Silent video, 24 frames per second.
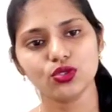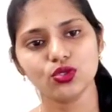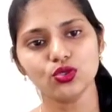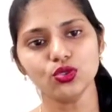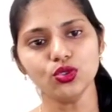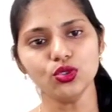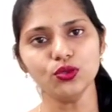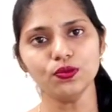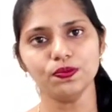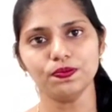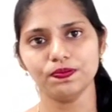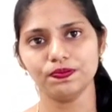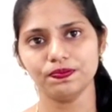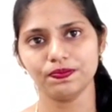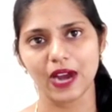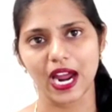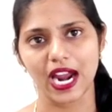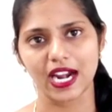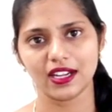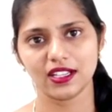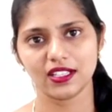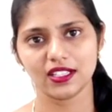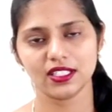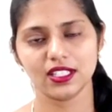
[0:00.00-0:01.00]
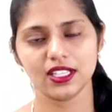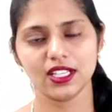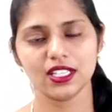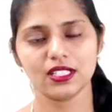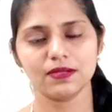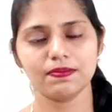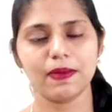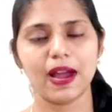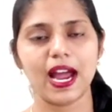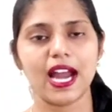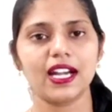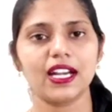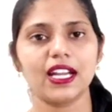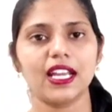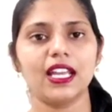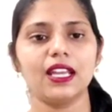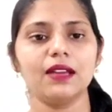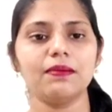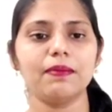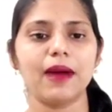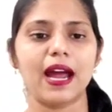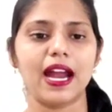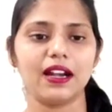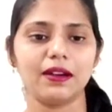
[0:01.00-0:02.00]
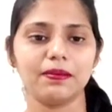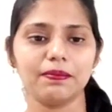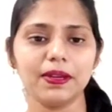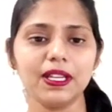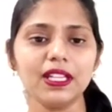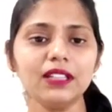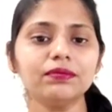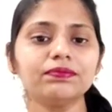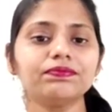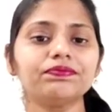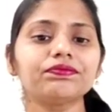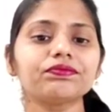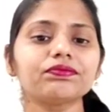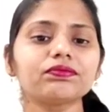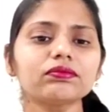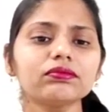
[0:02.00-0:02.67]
two parts that is part A, part B